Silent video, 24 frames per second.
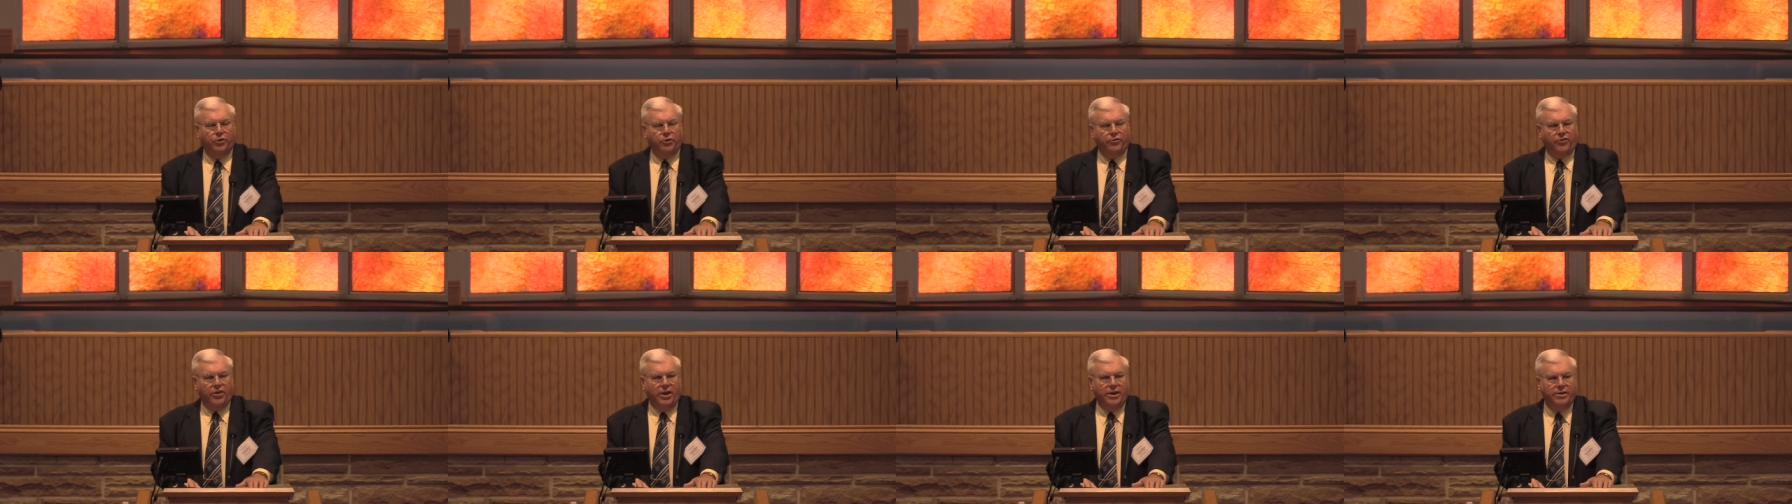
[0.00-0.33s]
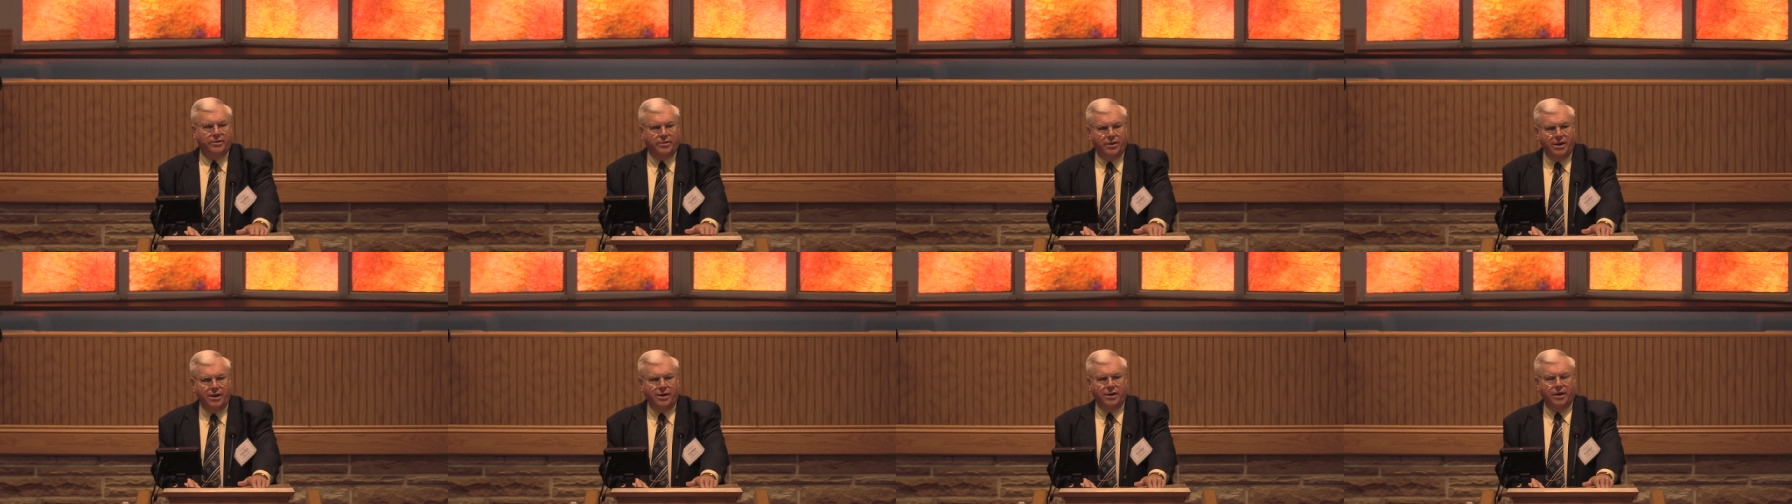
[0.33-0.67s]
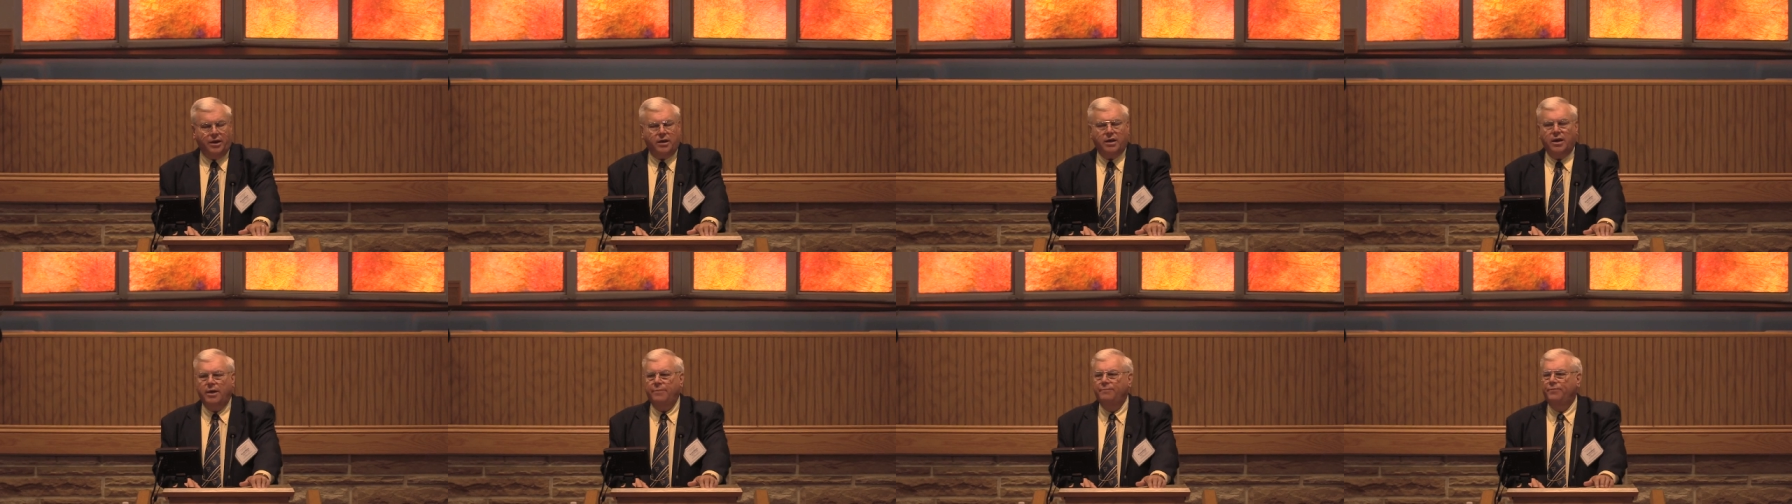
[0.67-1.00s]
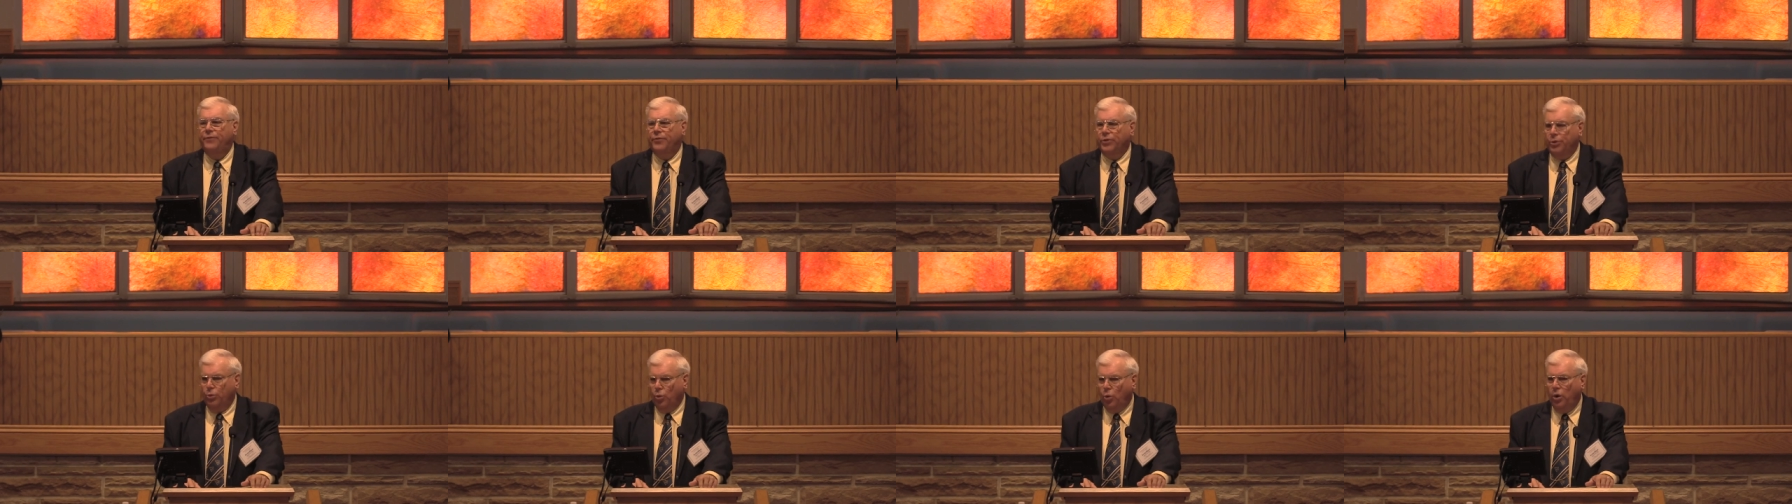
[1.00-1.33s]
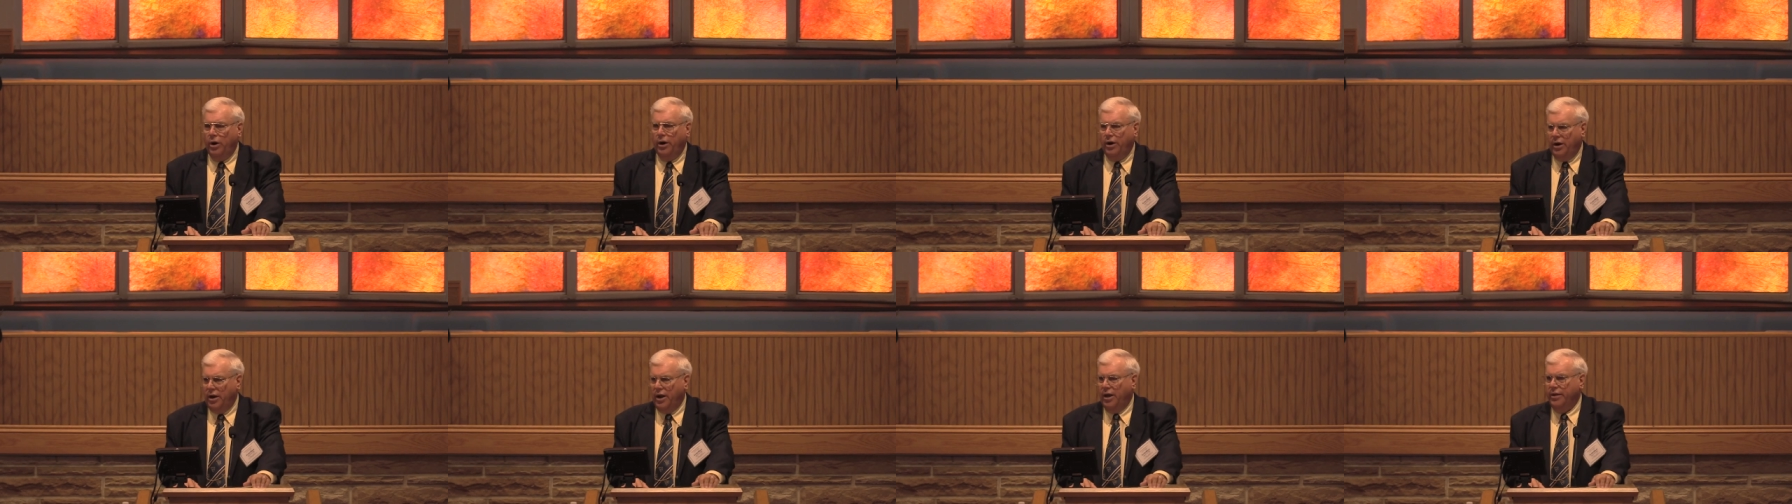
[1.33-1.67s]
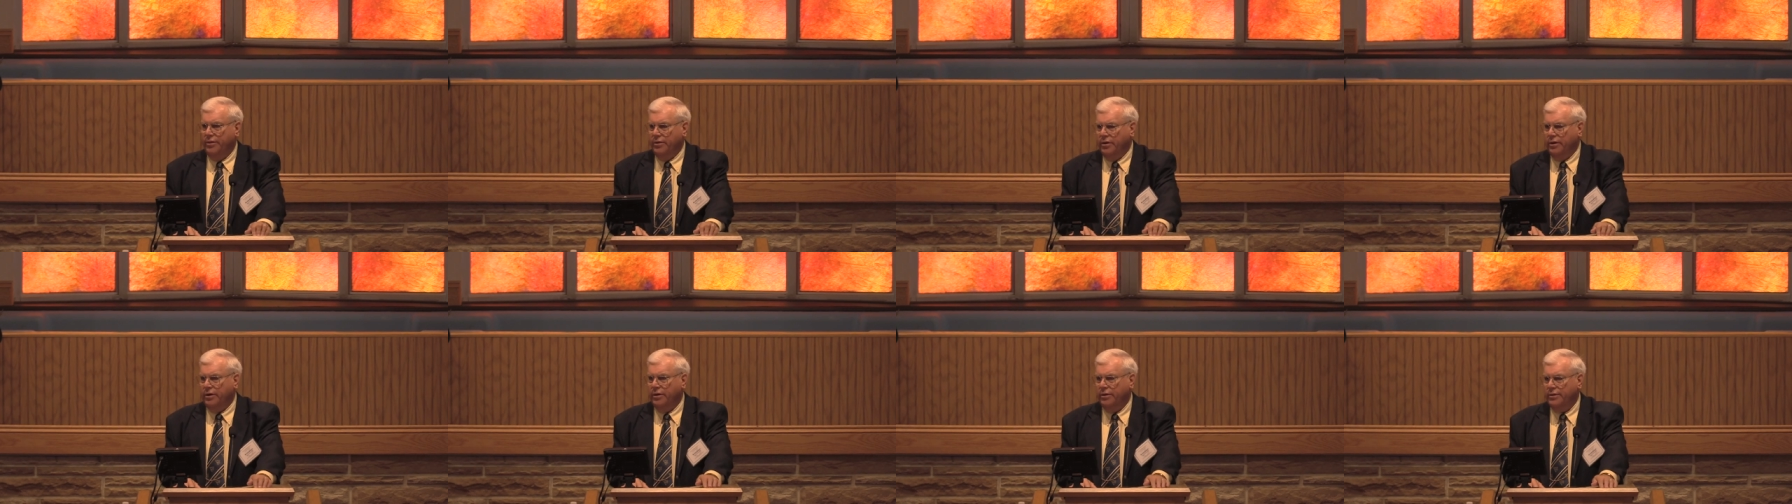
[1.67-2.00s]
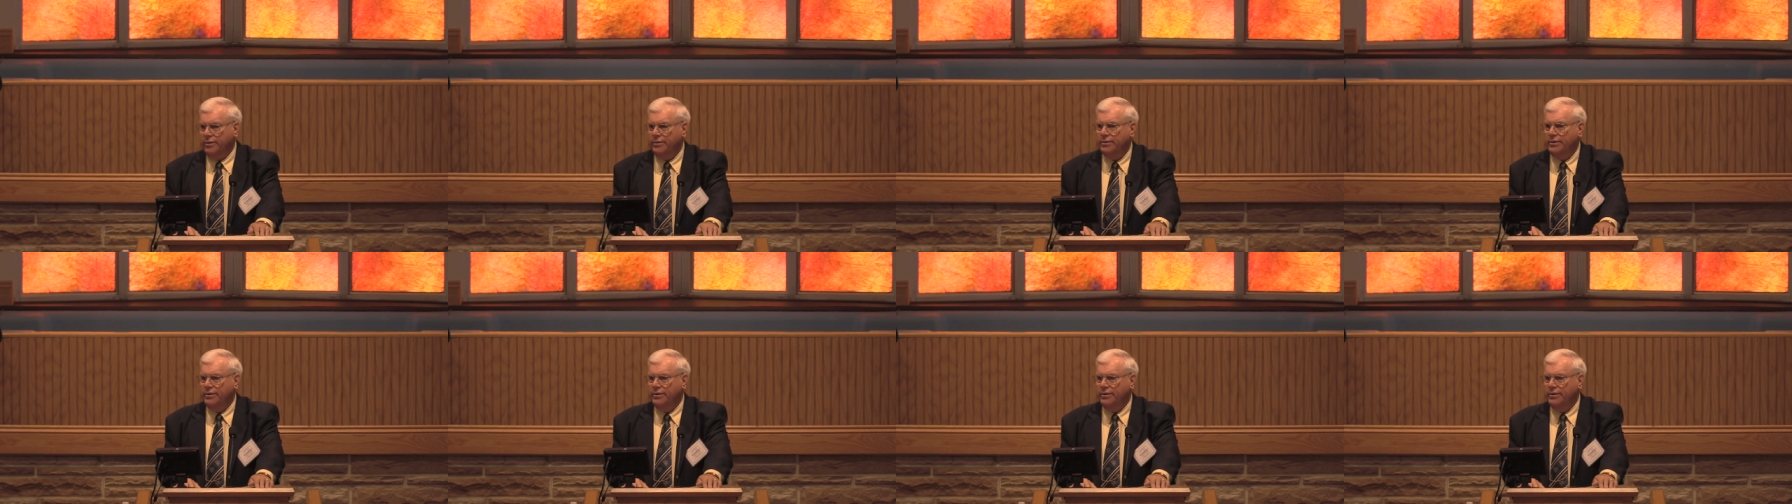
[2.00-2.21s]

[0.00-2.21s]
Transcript: verse 18, to comfort one another